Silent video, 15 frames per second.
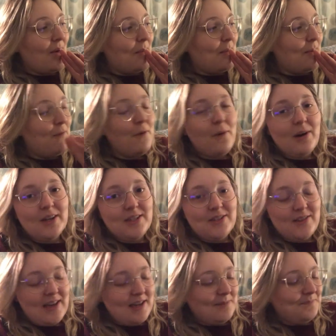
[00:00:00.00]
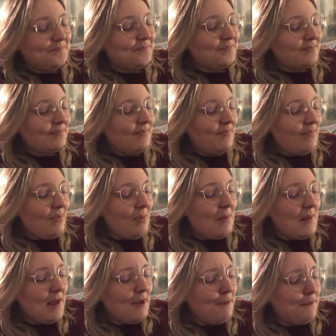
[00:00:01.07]
before I do that,
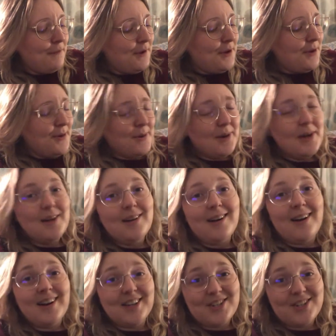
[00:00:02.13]
if you are